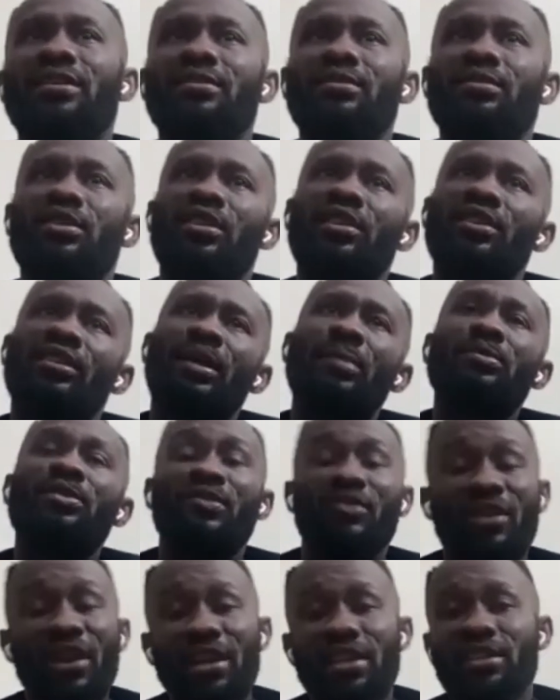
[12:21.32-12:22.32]
in terms of
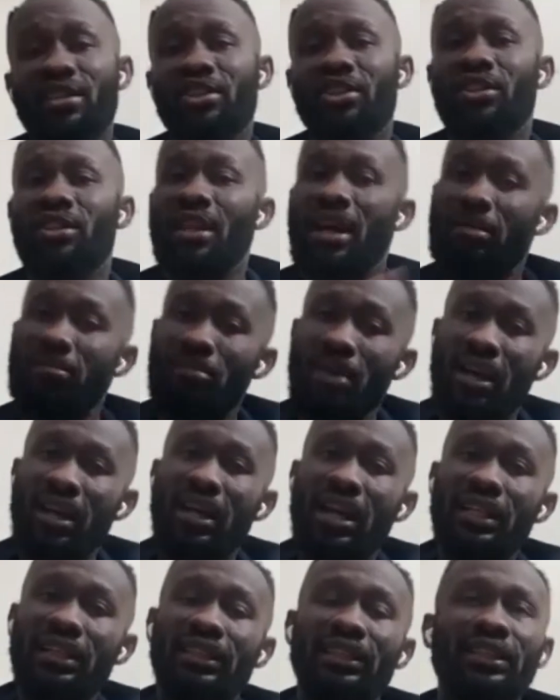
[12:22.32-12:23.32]
organization than
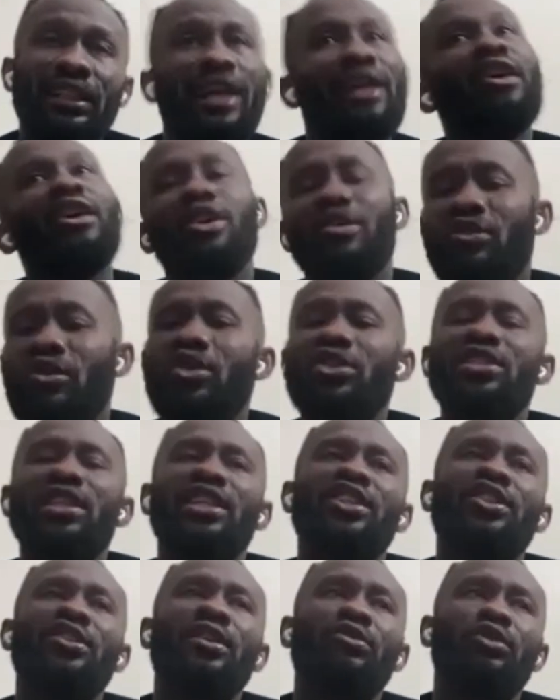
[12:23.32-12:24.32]
Bangladesh and of course
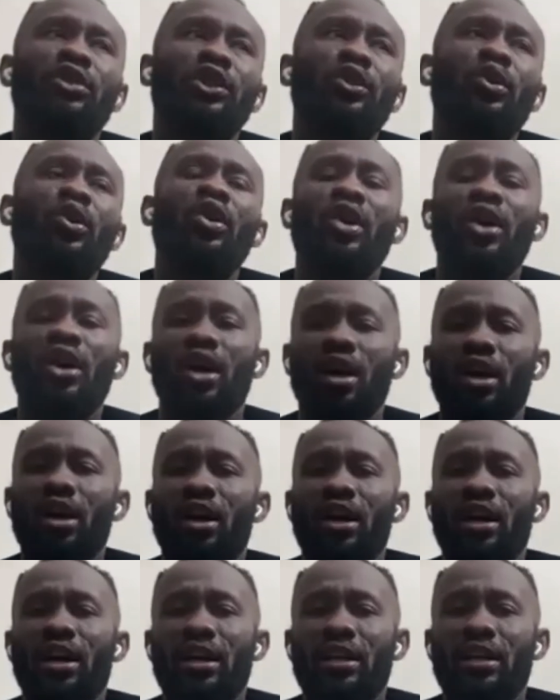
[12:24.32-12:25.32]
Nigeria for sure.
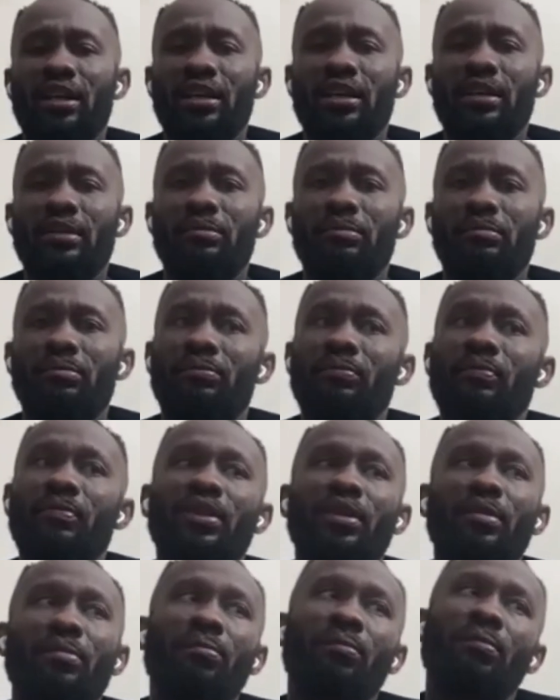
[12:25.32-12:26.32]
And
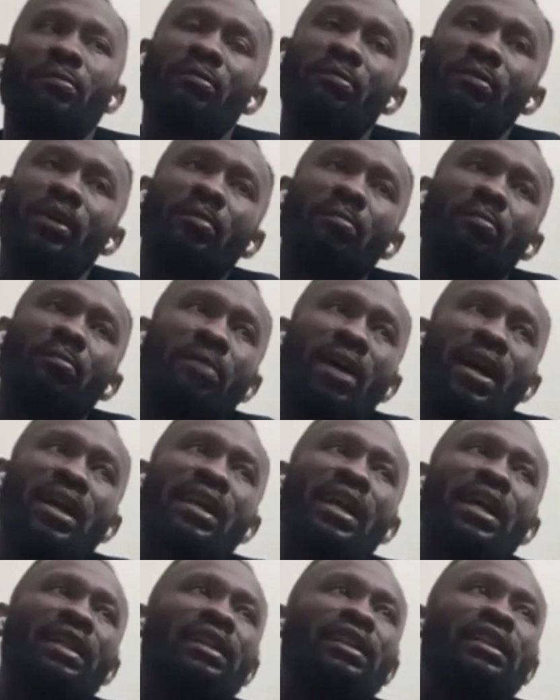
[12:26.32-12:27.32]
the
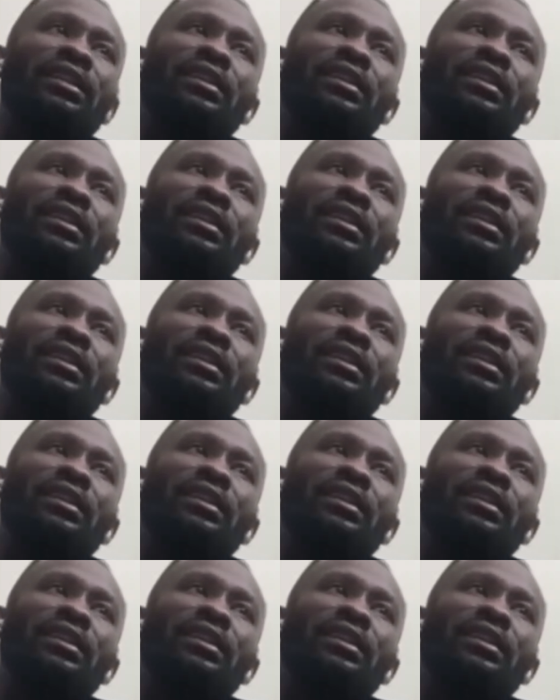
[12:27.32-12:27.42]
Bangladesh